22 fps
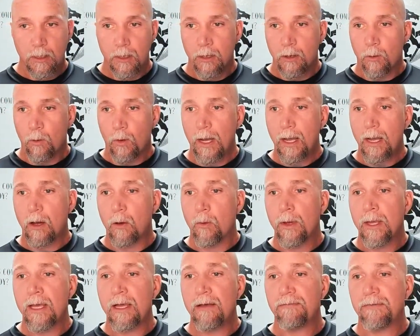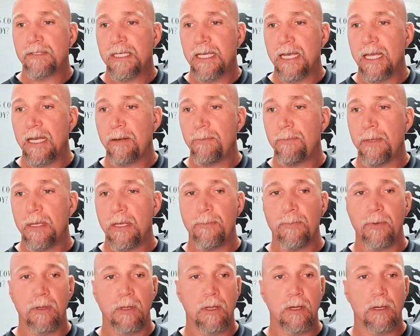Wow, we have 10
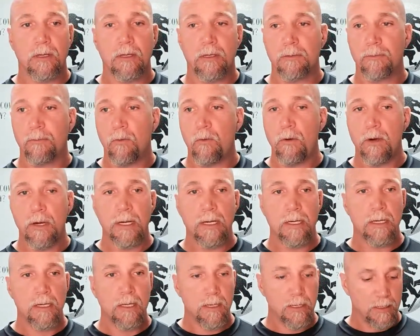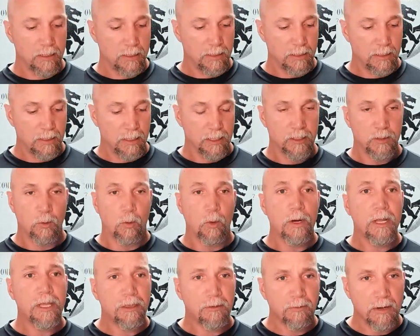people on. Good morning.
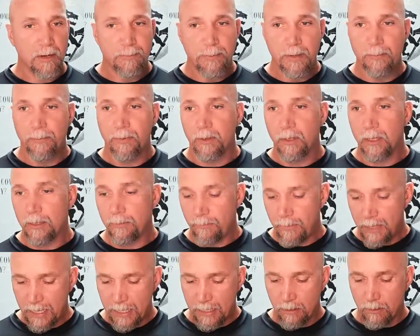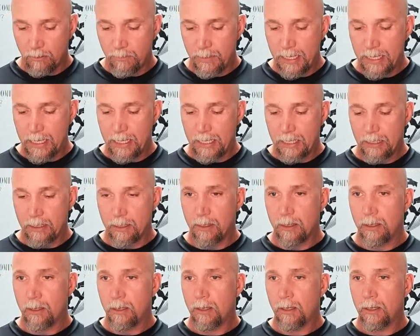23 people on. Man, oh man.
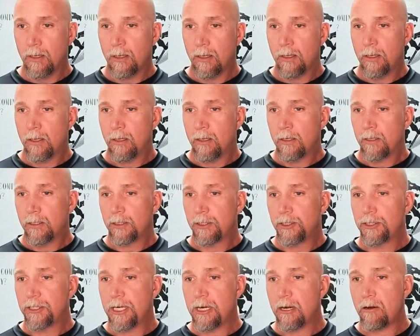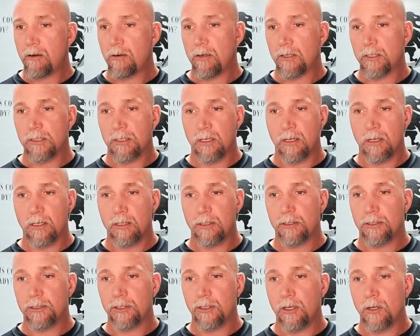Jared is on.
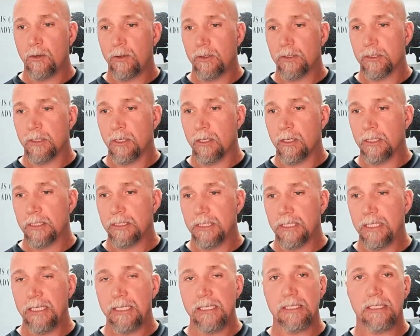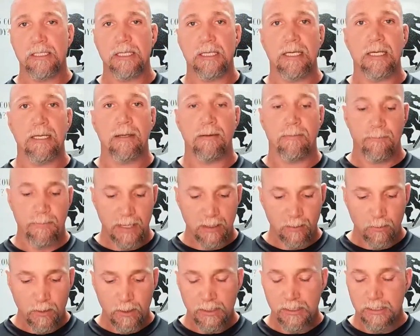Joe is on. TC. Man,
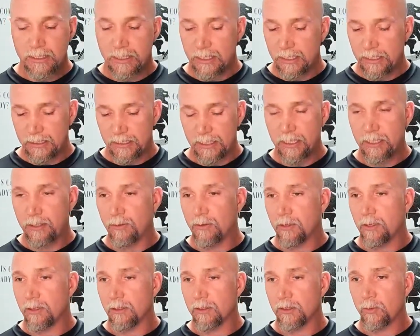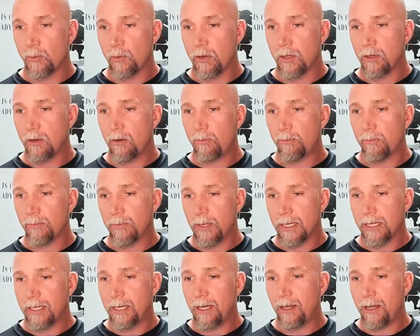what is TC doing on this morning? Oh my
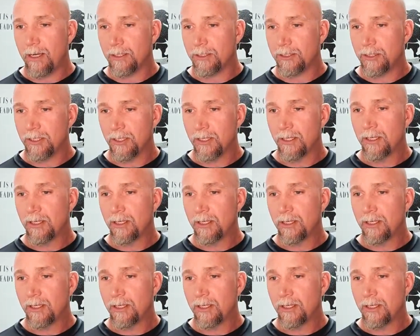gosh.